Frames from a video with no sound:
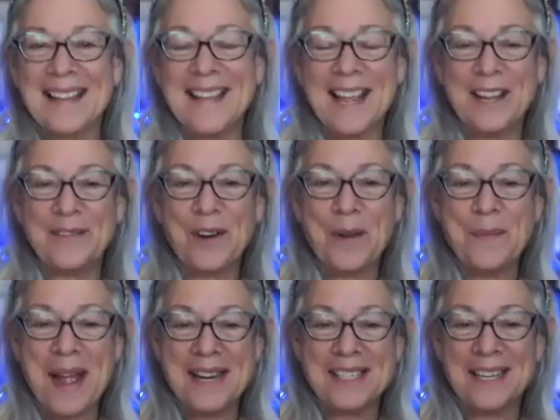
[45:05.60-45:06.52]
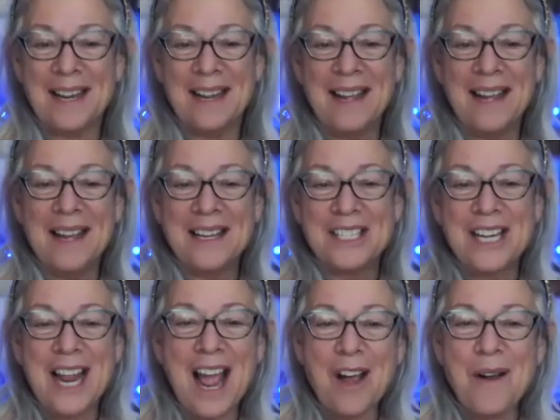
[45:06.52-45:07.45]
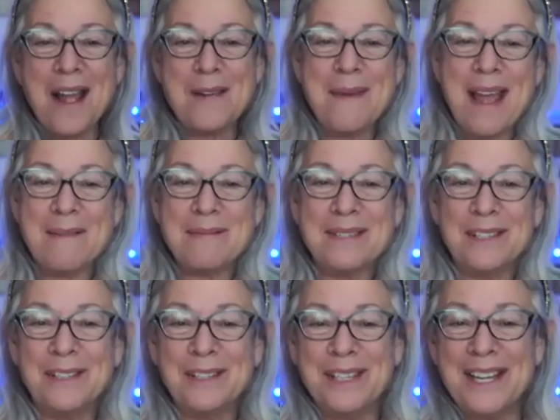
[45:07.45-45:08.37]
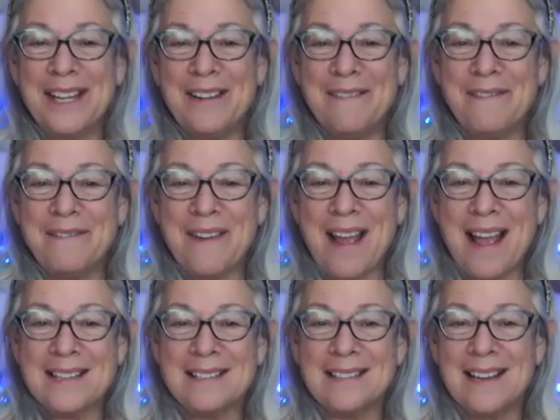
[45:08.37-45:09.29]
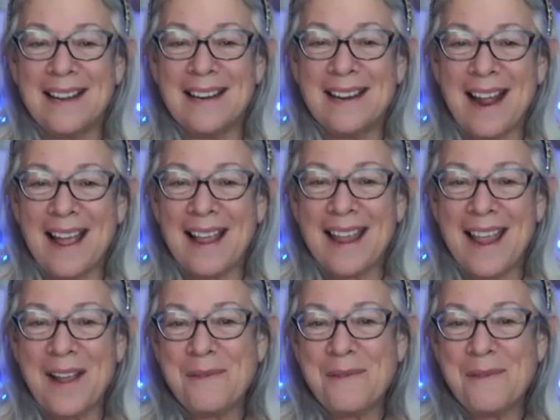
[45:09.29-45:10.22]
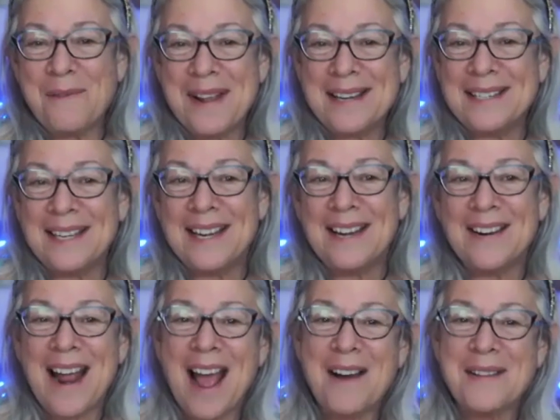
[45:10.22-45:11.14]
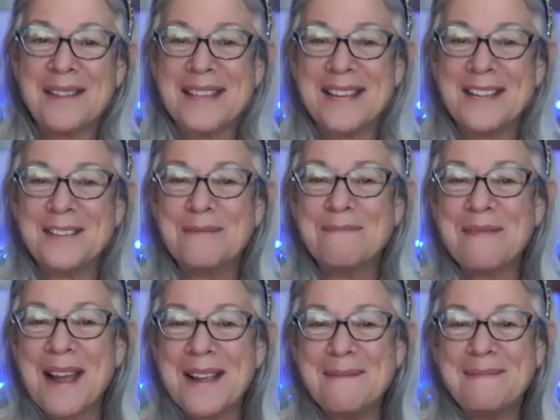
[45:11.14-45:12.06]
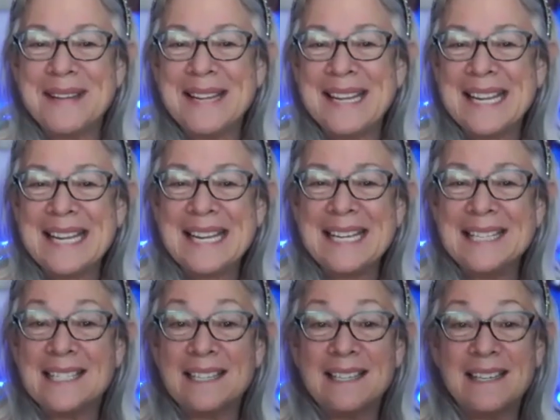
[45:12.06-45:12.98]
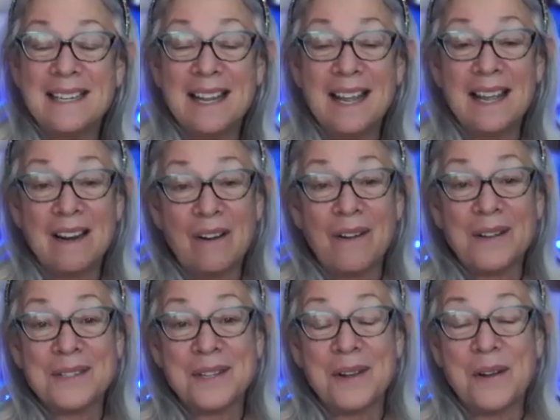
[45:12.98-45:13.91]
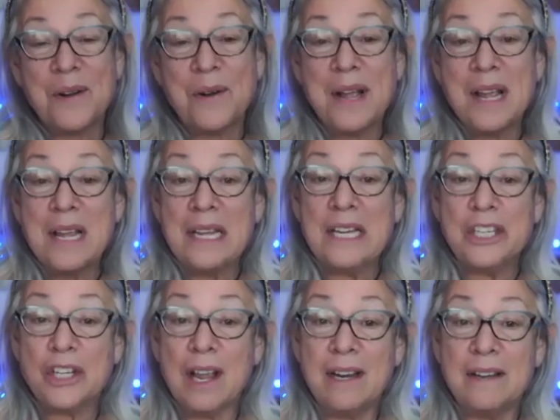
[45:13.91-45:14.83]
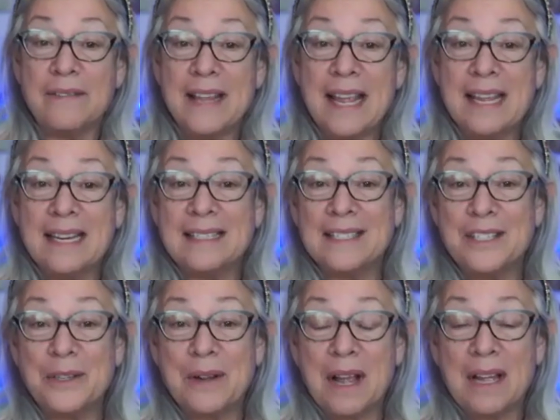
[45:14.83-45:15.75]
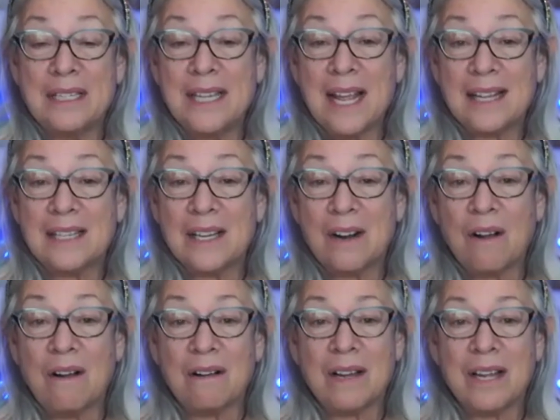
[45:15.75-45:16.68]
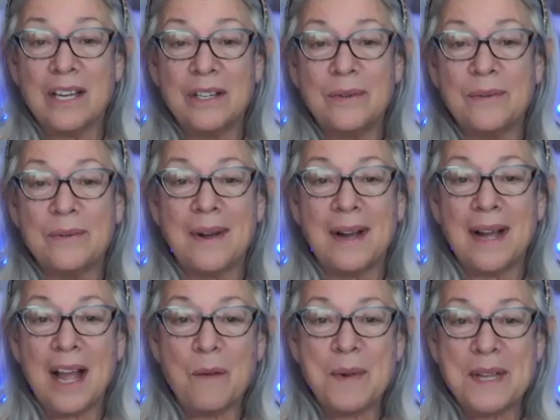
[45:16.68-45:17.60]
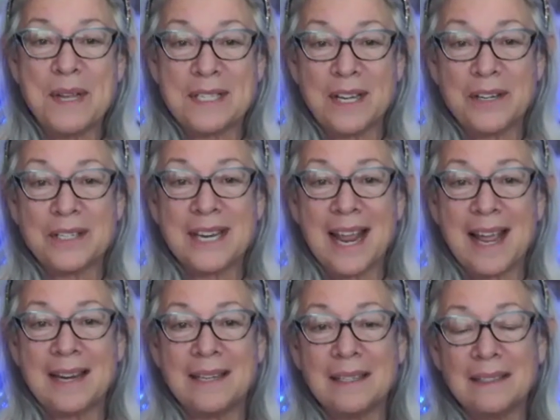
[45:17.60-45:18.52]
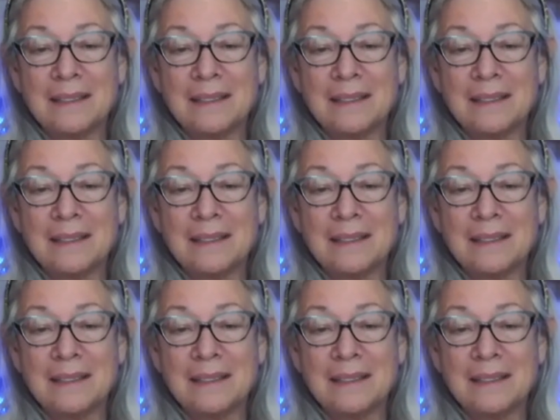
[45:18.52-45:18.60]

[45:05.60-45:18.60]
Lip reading: Thank you very much. Shao, I am absolutely fascinated. I can't wait to hear how things might be in Sydney and also in China if they can do contact at all. Can you help us understand?